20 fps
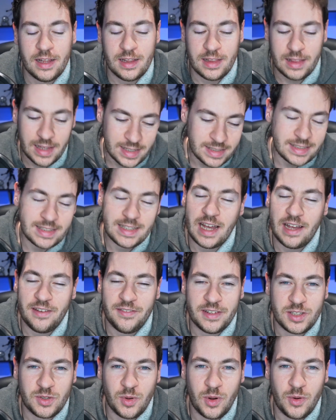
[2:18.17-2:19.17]
Let's dive
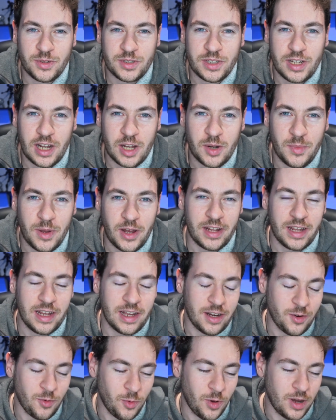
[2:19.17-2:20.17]
into what we're talking about
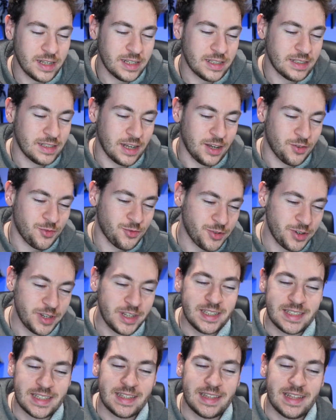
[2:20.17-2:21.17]
here. What is a
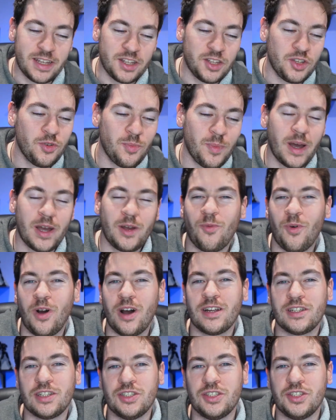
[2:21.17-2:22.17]
reason that you might
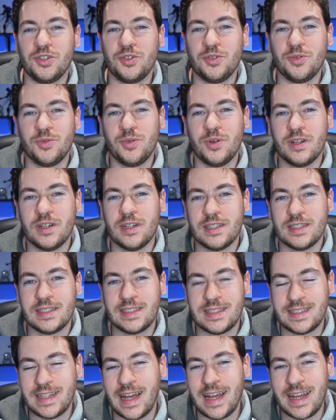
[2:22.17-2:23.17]
want to do
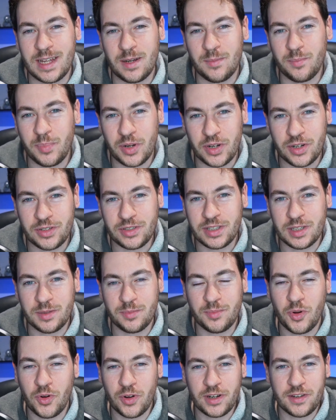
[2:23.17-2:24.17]
second
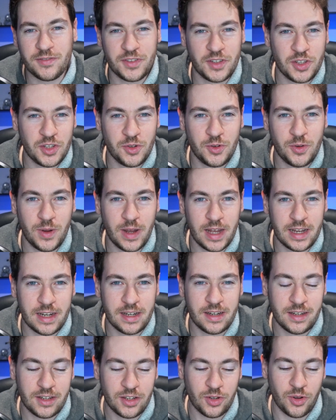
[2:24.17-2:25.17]
person point of view
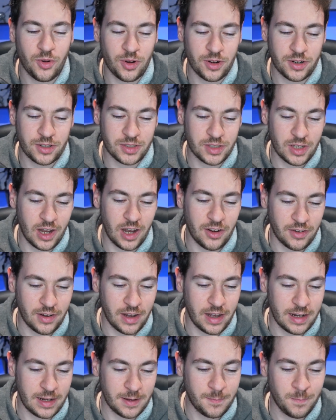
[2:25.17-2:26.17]
in your
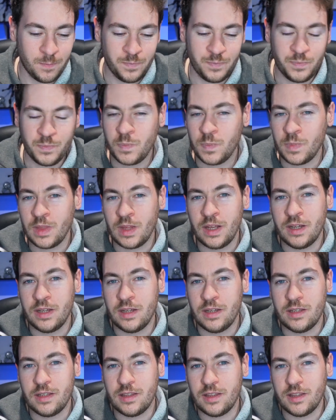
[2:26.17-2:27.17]
songwriting?
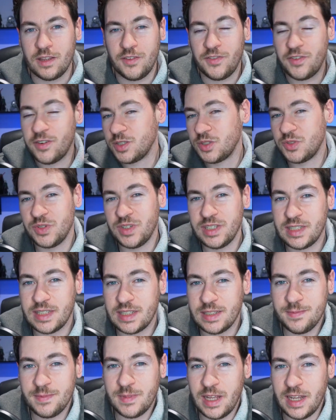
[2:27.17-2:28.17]
The first
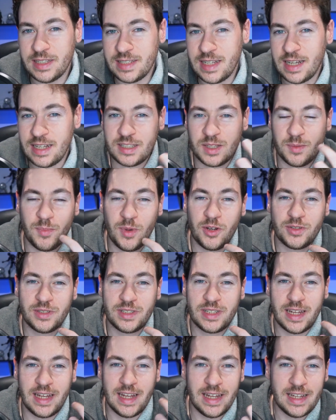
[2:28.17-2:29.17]
reason is that it's the
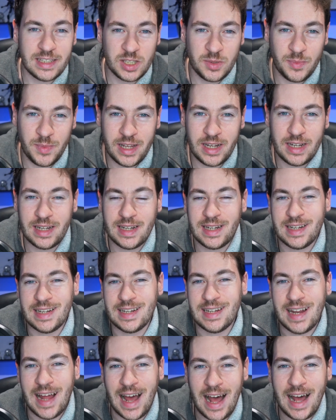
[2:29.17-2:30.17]
most intimate,
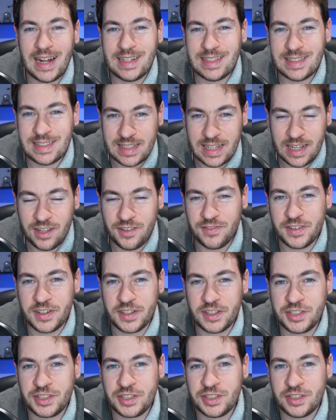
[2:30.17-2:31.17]
non
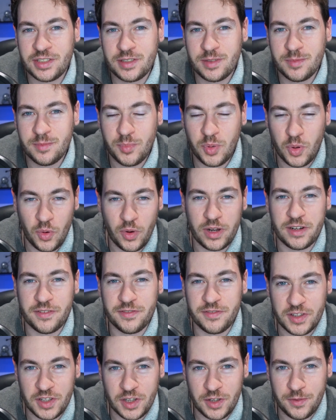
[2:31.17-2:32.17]
selfish point of
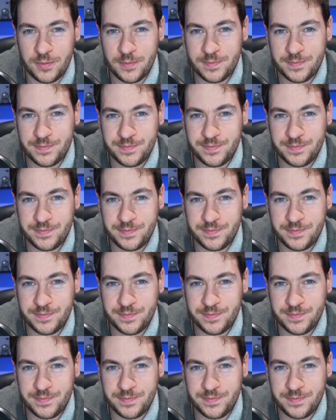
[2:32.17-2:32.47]
view.